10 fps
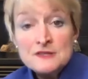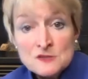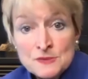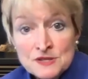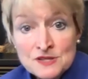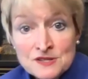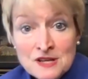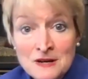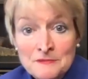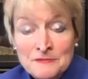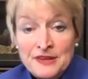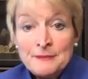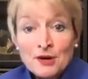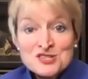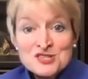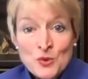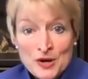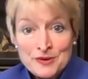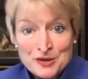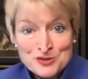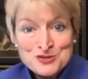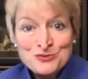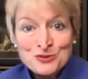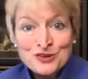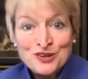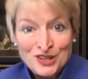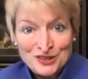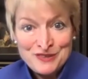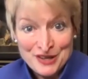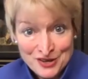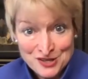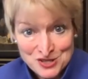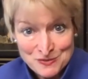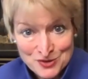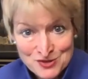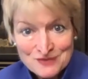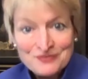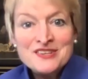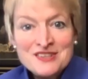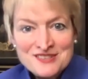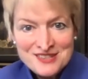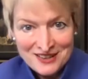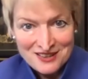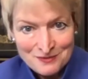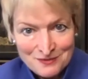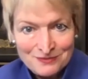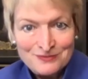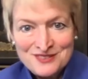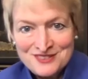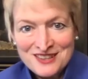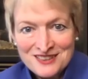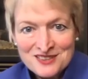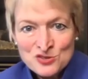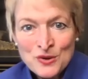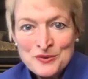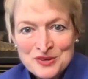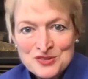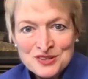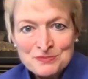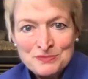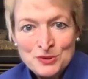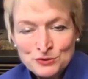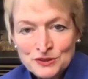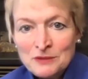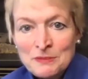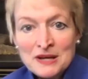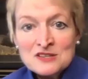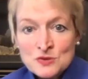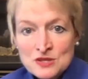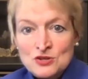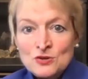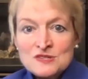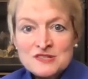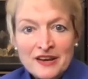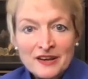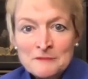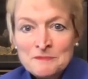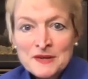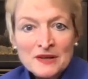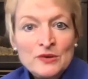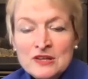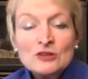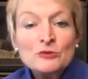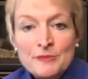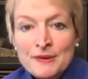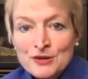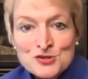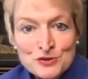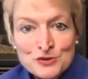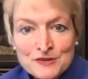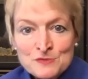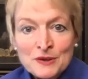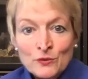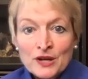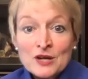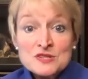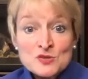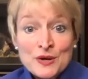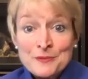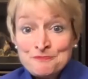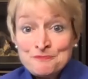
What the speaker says: this business, they bought Square readers for all of their customers, sent the Square readers in a beautiful little box with a note saying, we think you'll be better serviced by working with Square.